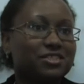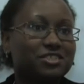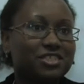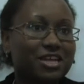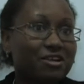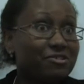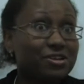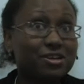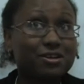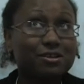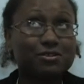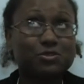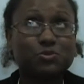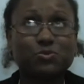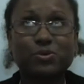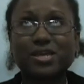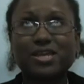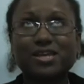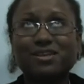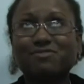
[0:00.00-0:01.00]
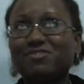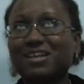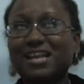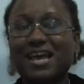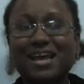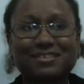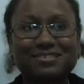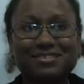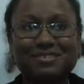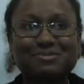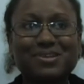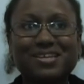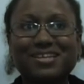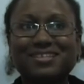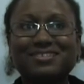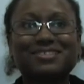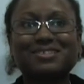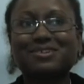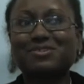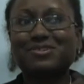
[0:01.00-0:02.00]
jerry curls were in, relaxers were
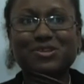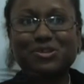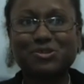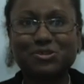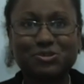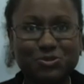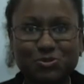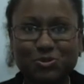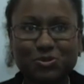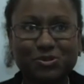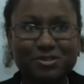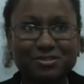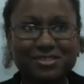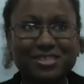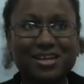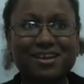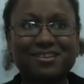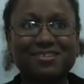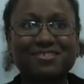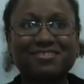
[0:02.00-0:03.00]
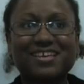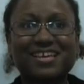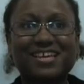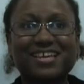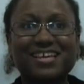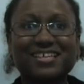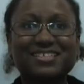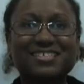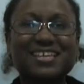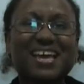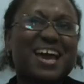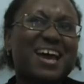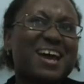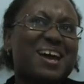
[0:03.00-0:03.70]
in, so, you know, you do all those kind of things.